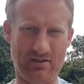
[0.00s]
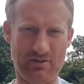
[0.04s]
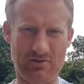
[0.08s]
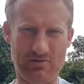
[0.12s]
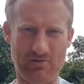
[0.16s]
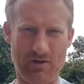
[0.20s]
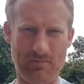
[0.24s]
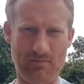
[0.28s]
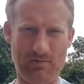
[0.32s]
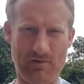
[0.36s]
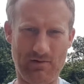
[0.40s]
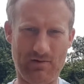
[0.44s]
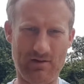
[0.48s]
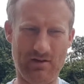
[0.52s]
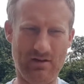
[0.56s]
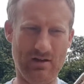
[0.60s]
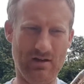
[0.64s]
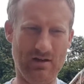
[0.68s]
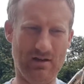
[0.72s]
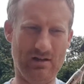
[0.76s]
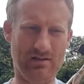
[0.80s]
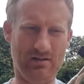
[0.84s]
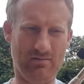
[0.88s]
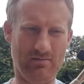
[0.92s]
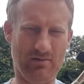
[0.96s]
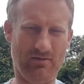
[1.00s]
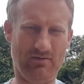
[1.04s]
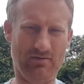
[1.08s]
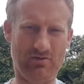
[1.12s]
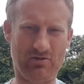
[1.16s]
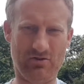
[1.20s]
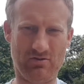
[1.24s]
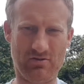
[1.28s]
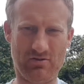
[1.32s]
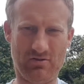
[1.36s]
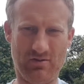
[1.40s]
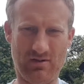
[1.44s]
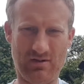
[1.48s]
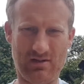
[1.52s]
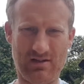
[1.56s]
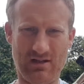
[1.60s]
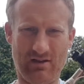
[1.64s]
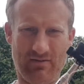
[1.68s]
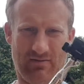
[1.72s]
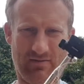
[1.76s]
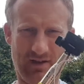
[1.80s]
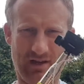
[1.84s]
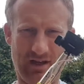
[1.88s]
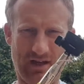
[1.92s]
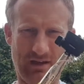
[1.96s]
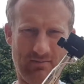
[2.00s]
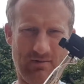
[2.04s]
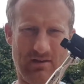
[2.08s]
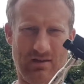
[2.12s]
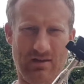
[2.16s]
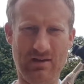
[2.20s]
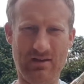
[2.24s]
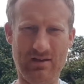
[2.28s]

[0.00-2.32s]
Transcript: the tripod and different shots of the selfie cam.